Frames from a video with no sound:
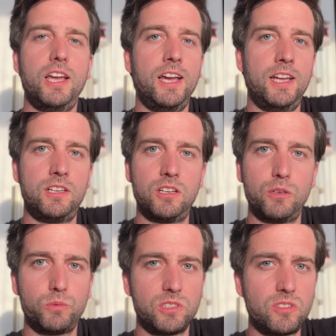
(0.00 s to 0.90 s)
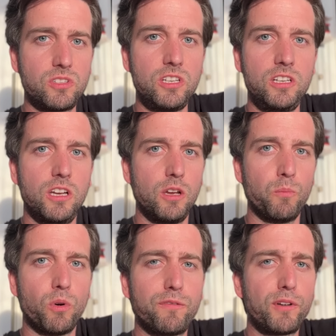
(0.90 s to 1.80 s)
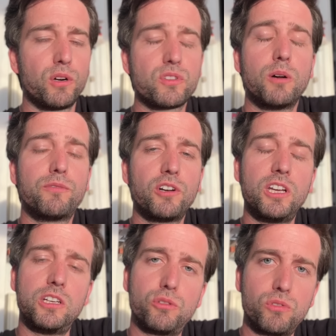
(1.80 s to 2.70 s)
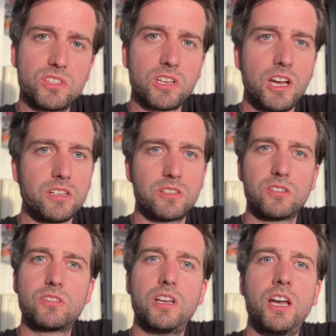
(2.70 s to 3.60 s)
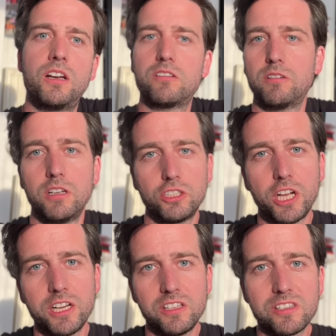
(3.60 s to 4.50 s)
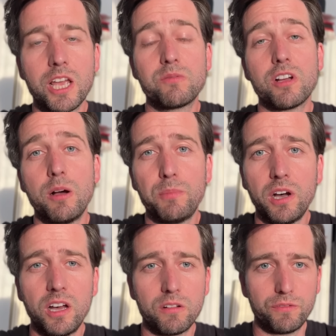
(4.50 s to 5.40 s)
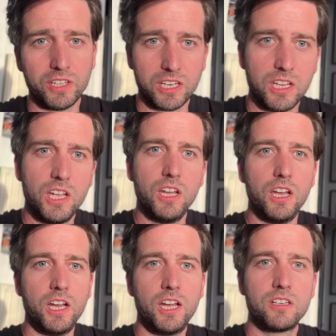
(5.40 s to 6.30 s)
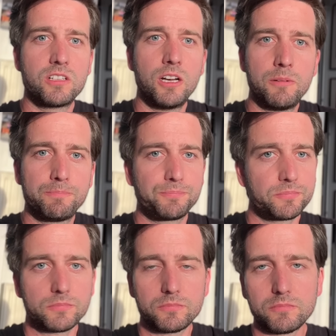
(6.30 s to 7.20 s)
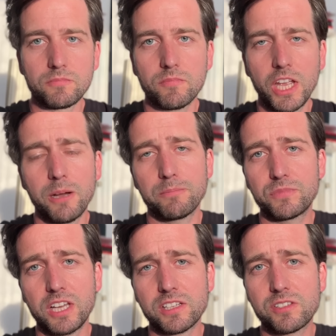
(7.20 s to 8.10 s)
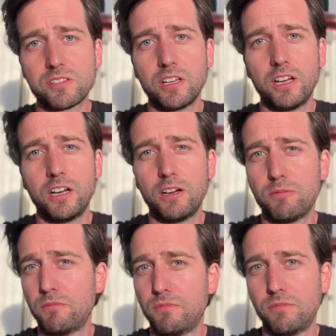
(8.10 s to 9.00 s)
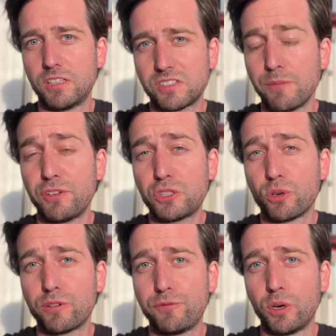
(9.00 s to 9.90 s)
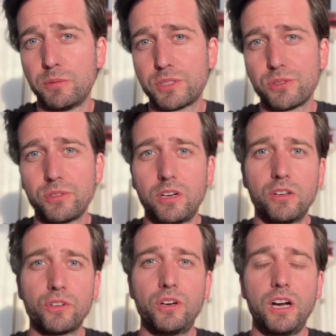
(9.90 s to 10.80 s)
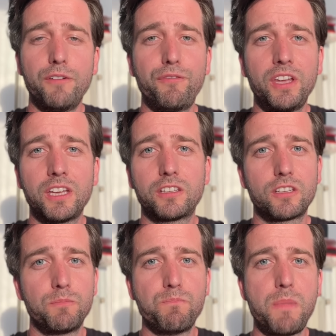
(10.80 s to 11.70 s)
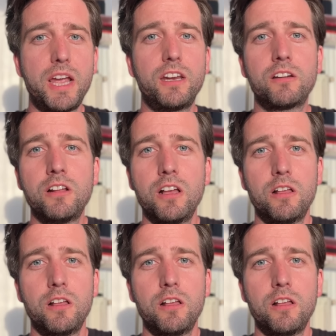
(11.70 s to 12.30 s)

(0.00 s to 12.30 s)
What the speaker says: and we'll see more flows hopefully into risk assets, and Chinese names are part of that. And that's something to look forward to, although I think the main